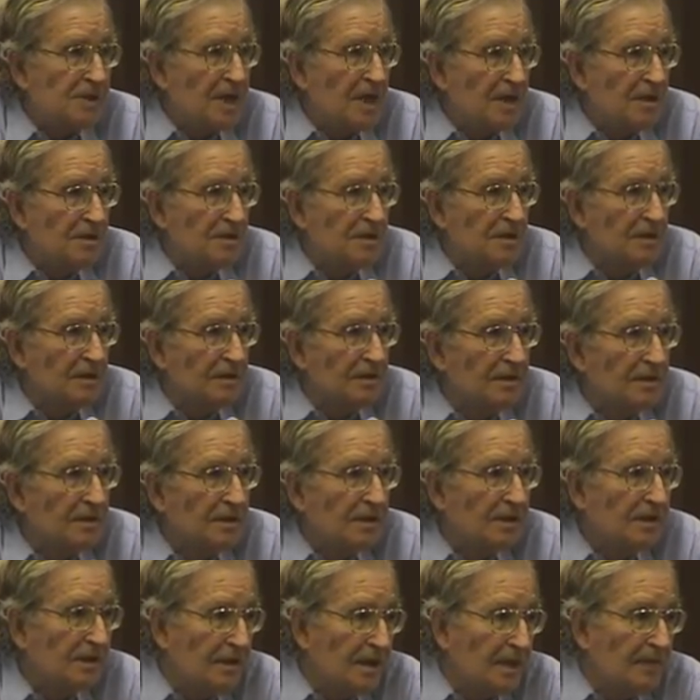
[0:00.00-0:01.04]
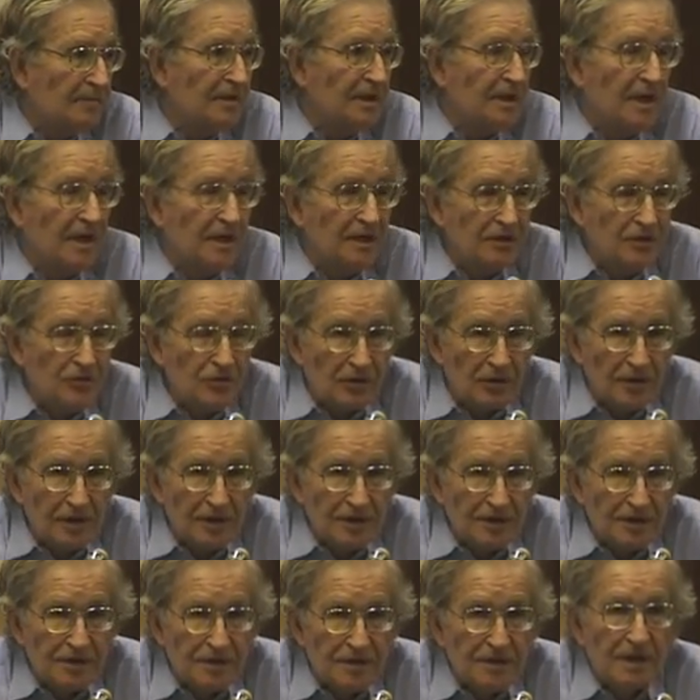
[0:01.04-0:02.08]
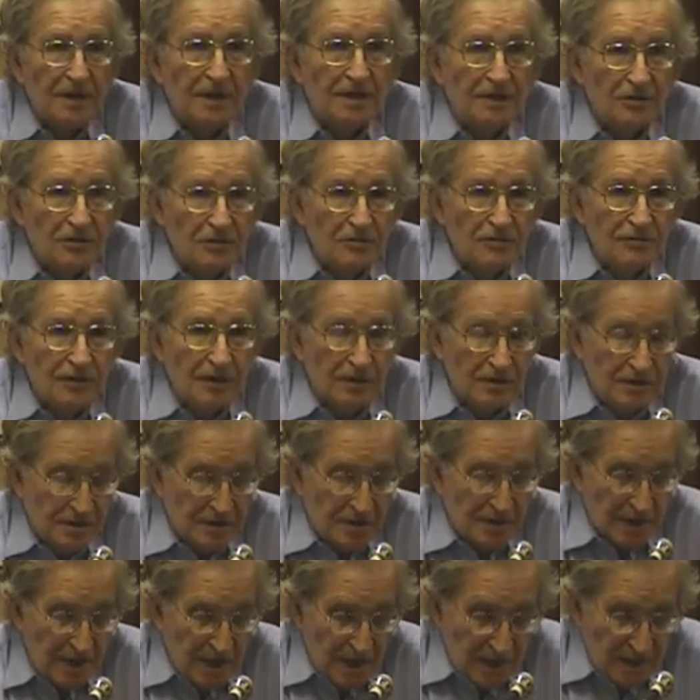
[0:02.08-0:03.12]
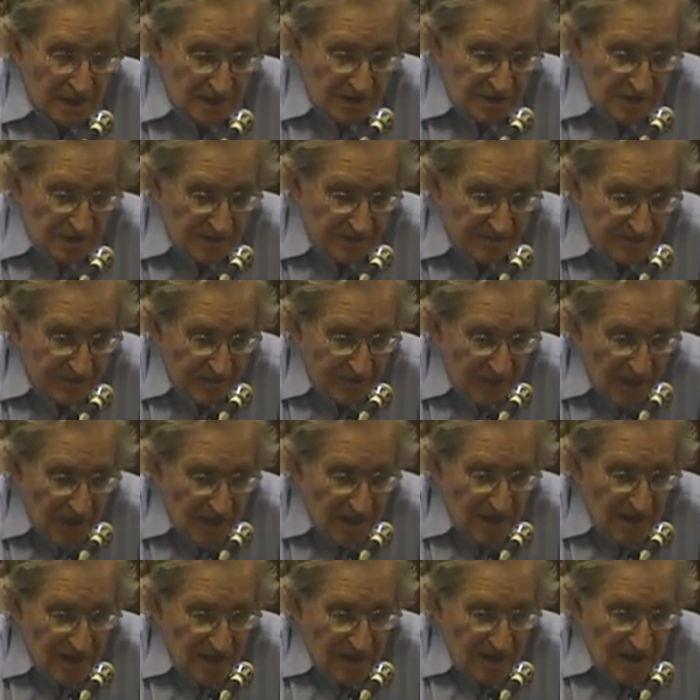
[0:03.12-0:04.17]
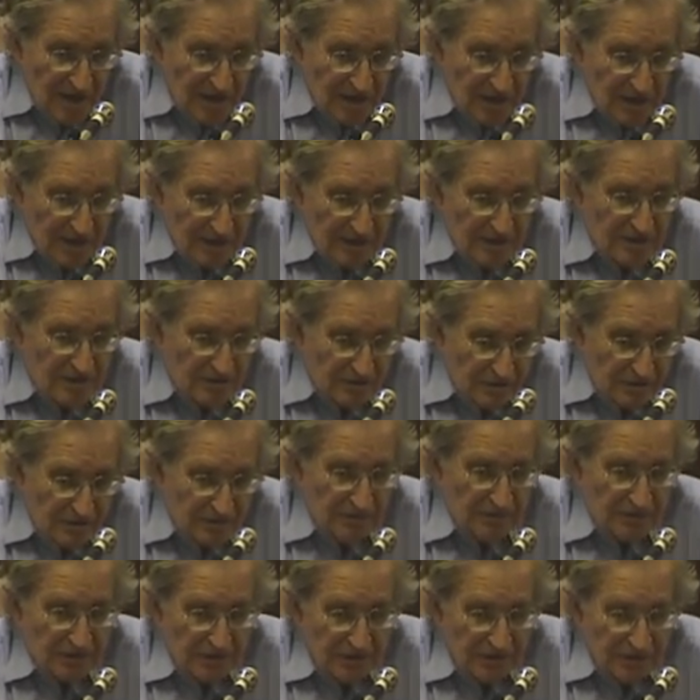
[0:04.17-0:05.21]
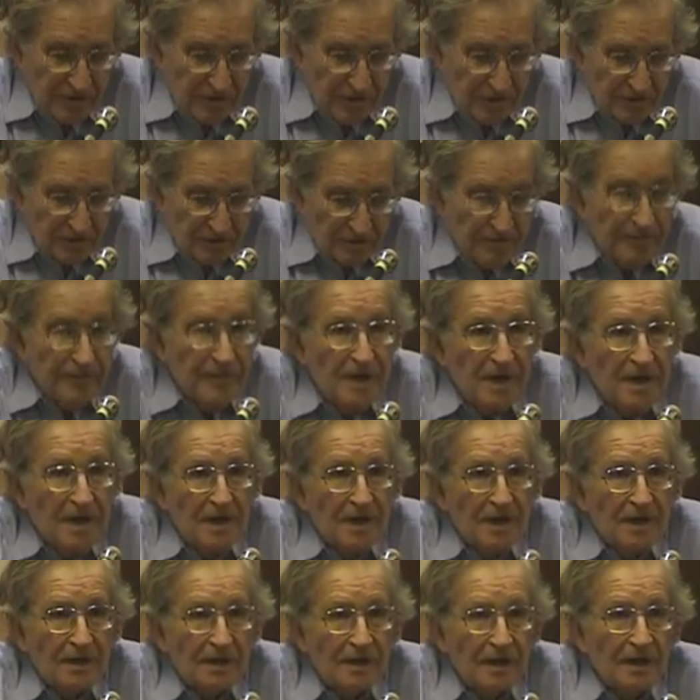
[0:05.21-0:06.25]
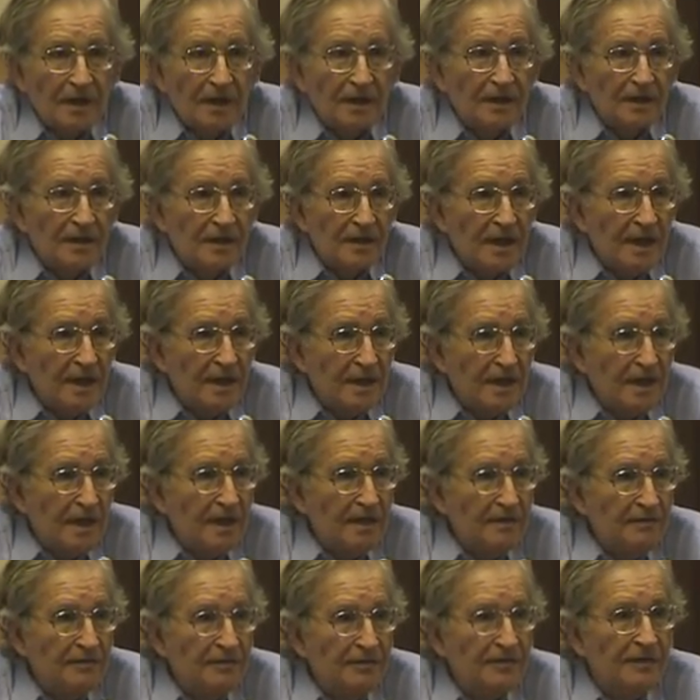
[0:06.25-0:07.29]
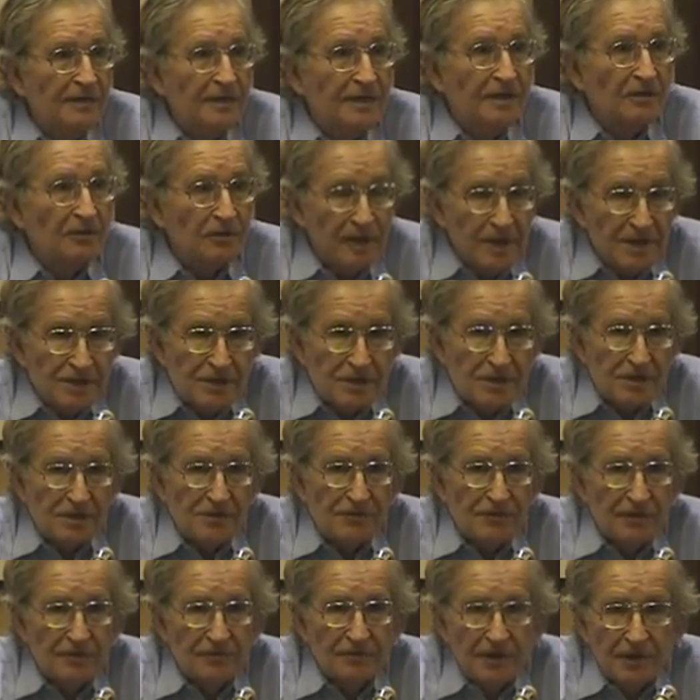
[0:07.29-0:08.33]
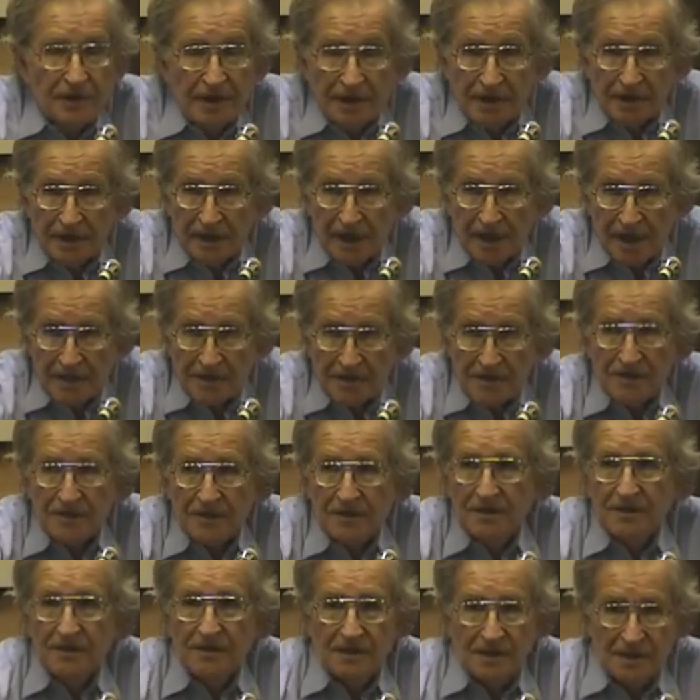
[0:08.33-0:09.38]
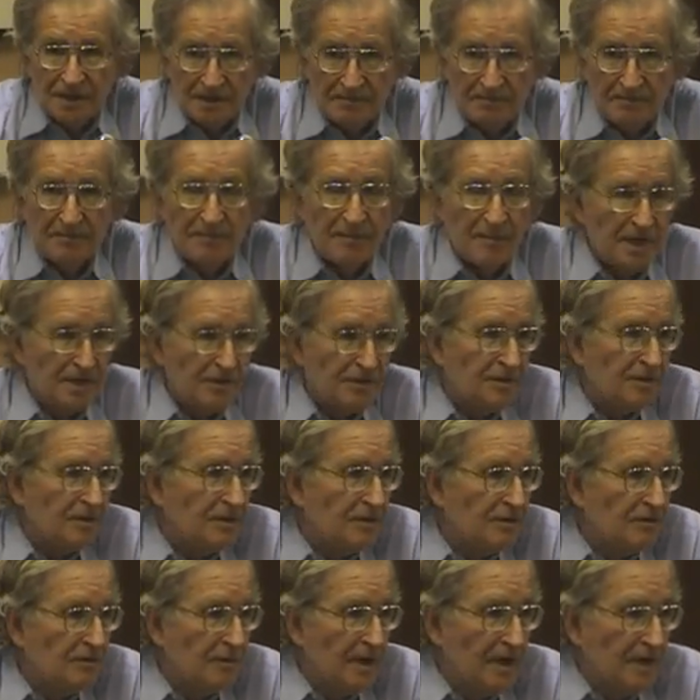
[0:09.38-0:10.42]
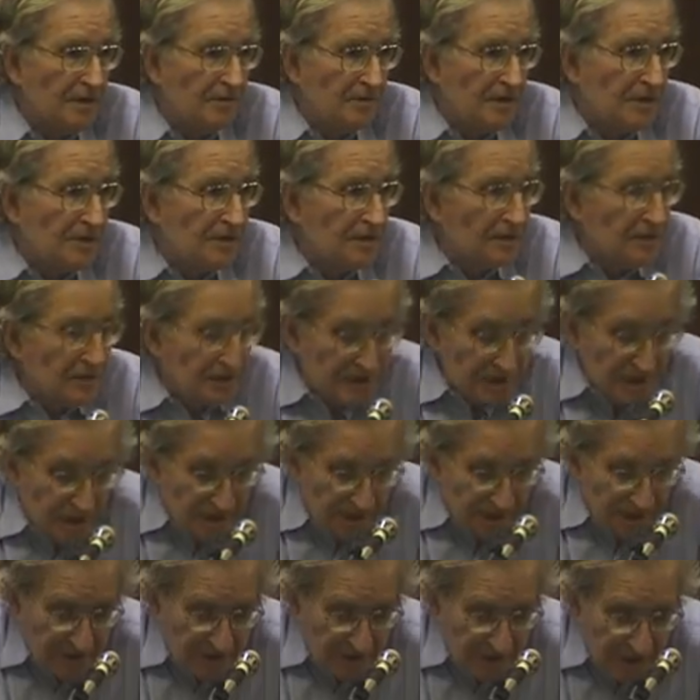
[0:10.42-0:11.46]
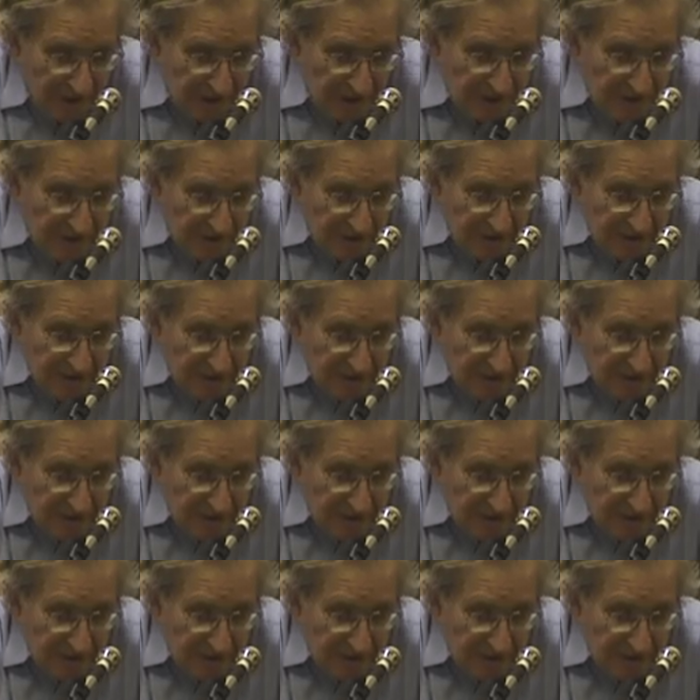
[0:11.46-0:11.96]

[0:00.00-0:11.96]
namely Honduras, and 2 votes against, the usual 2. They gave their reasons for voting against the major UN resolution on international terrorism.